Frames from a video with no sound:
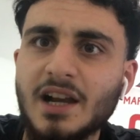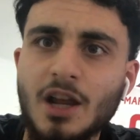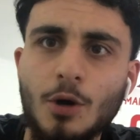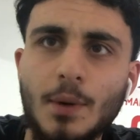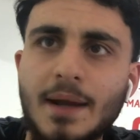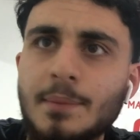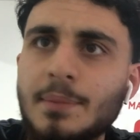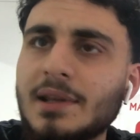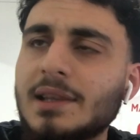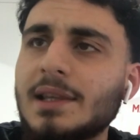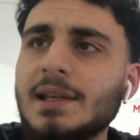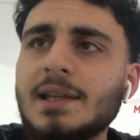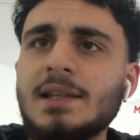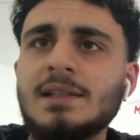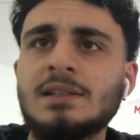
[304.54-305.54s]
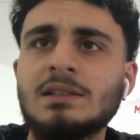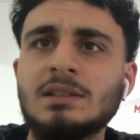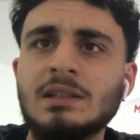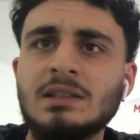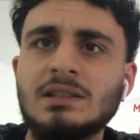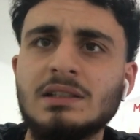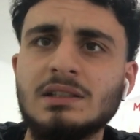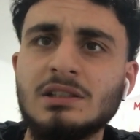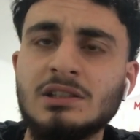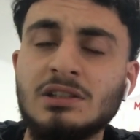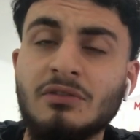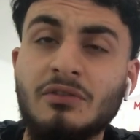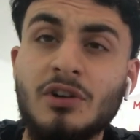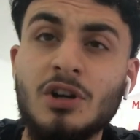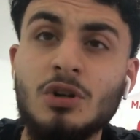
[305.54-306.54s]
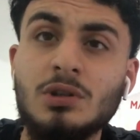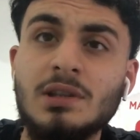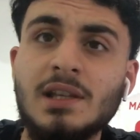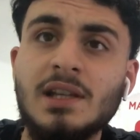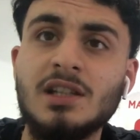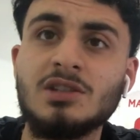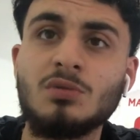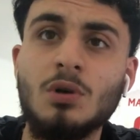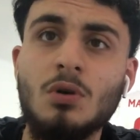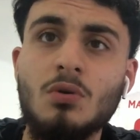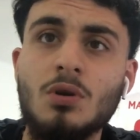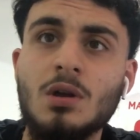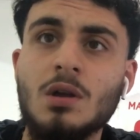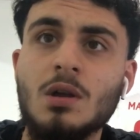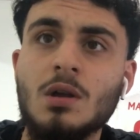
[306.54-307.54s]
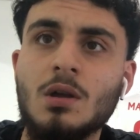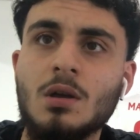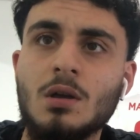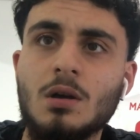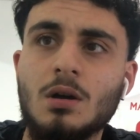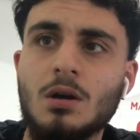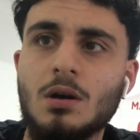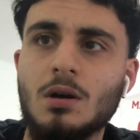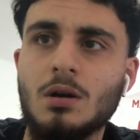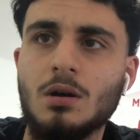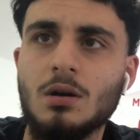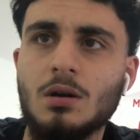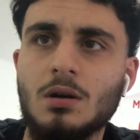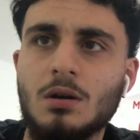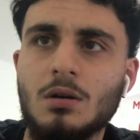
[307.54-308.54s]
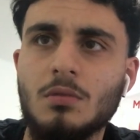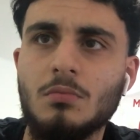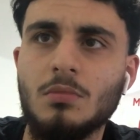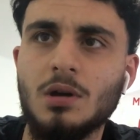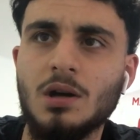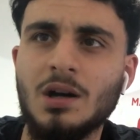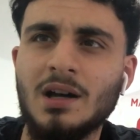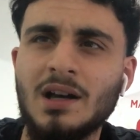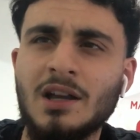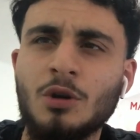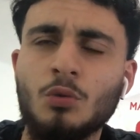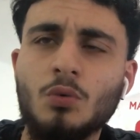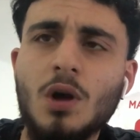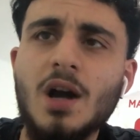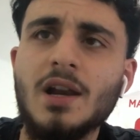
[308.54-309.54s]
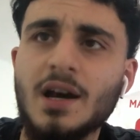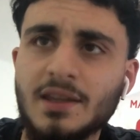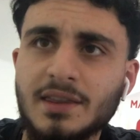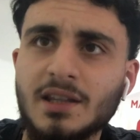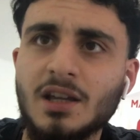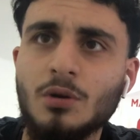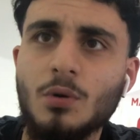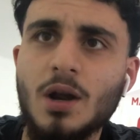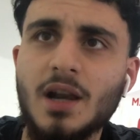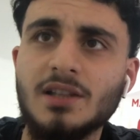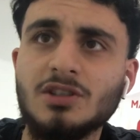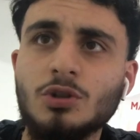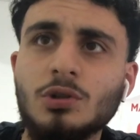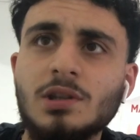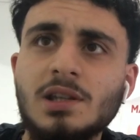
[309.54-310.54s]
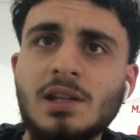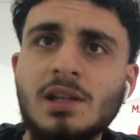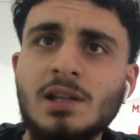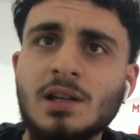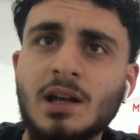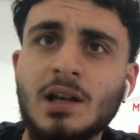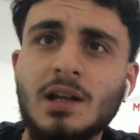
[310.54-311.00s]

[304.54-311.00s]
Arabian League is a very good league as well. Iran, I think Iran has a good league.